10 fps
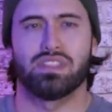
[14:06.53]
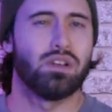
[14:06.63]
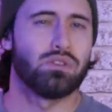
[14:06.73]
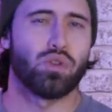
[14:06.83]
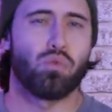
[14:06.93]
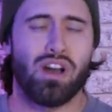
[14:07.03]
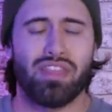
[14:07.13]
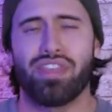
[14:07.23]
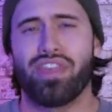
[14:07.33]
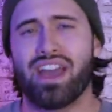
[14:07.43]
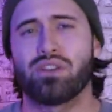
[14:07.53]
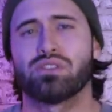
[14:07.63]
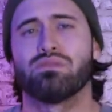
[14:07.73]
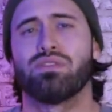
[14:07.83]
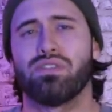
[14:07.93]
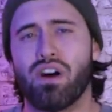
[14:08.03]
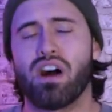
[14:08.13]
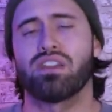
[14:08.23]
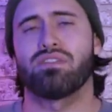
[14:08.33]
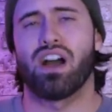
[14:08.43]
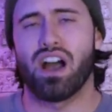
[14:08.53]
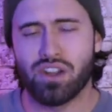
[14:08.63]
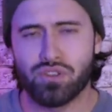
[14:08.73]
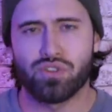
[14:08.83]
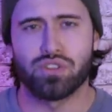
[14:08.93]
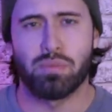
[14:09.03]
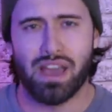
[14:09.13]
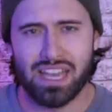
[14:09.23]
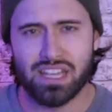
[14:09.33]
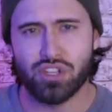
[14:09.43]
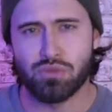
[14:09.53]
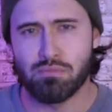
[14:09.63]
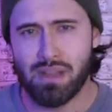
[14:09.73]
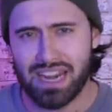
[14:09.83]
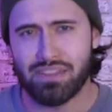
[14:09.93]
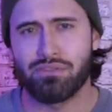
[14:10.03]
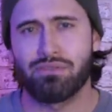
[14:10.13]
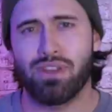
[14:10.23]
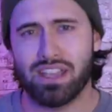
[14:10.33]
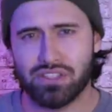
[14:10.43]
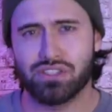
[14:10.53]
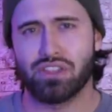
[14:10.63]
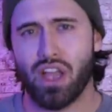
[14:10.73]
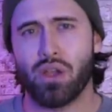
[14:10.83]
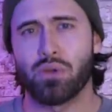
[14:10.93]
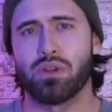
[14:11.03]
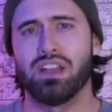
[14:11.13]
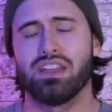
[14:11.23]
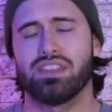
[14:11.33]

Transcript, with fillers: There was a one thousand five hundred page manifesto